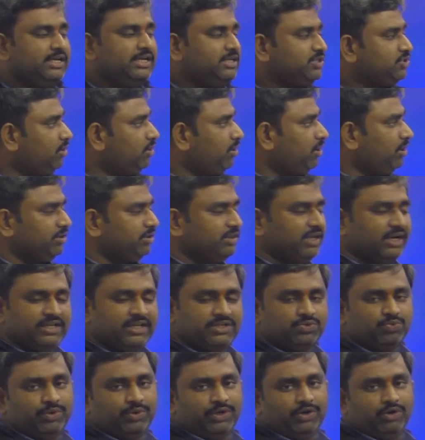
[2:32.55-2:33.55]
So that
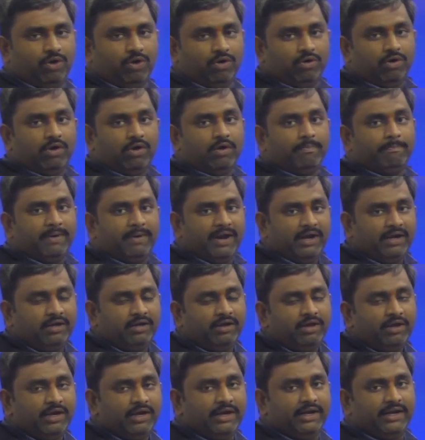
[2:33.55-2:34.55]
is we know.
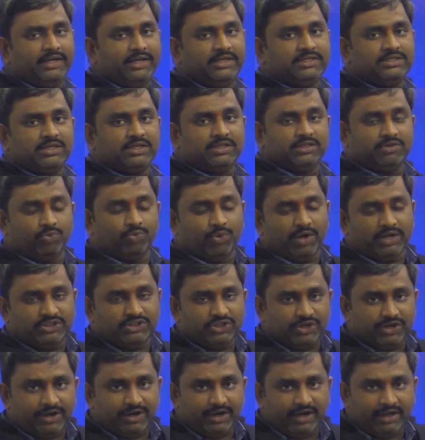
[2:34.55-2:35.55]
But it is we are
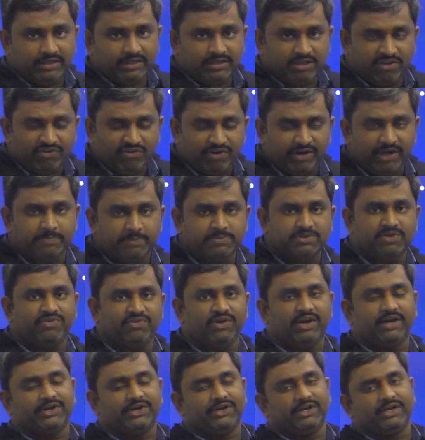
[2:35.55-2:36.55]
generating different types of
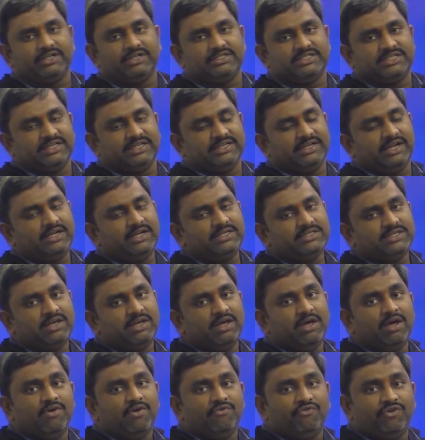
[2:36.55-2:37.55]
electrical signals
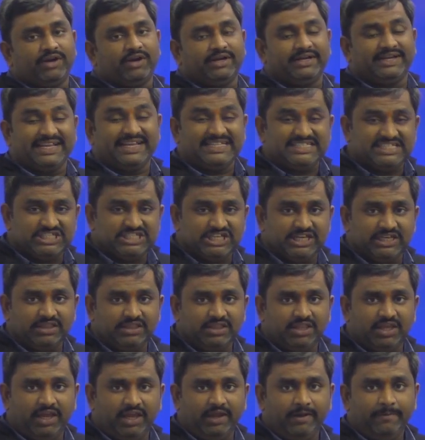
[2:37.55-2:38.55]
for testing
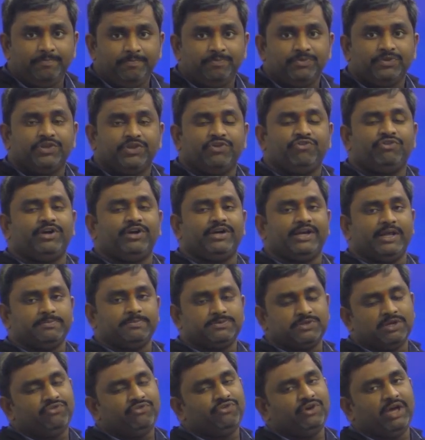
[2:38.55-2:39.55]
the different
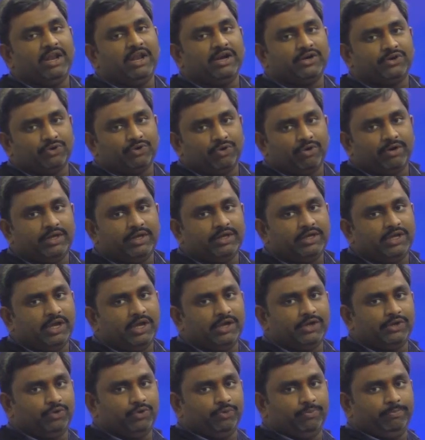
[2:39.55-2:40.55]
types of electronic
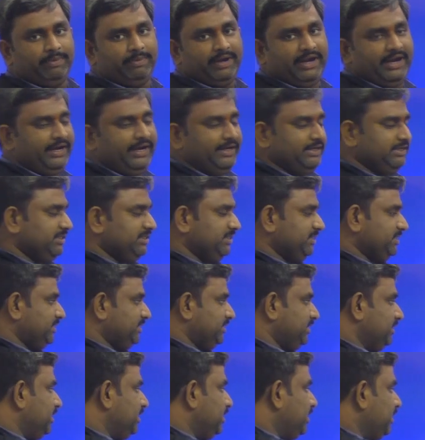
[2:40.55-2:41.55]

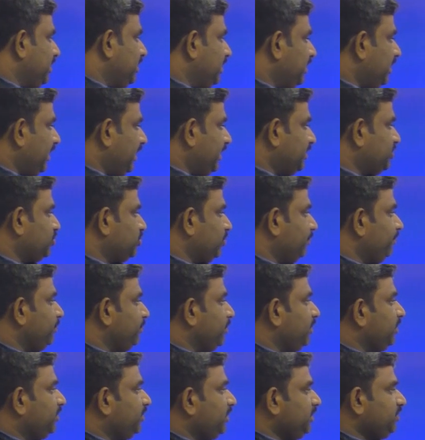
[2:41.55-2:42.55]
equipments. Next.
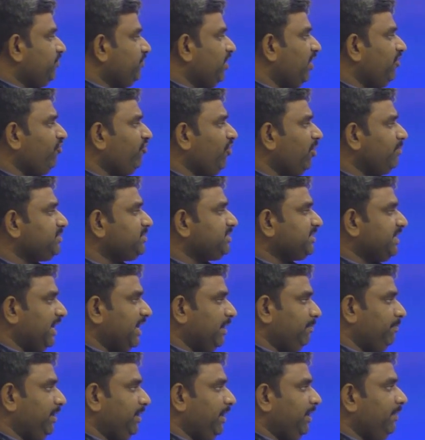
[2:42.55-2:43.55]
These waveforms
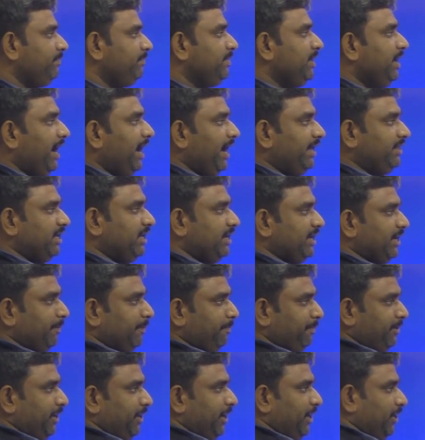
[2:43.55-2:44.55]
can be either
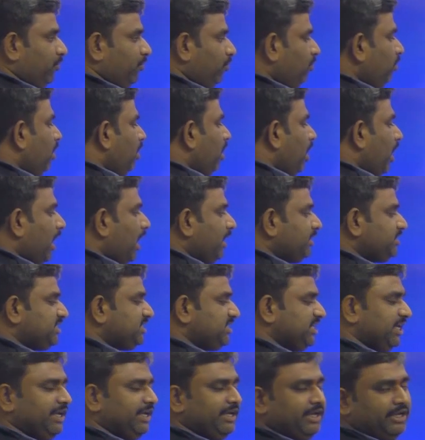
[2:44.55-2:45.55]
repetitive or
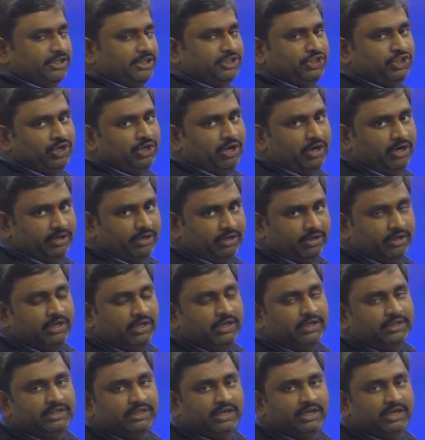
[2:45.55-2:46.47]
single shot.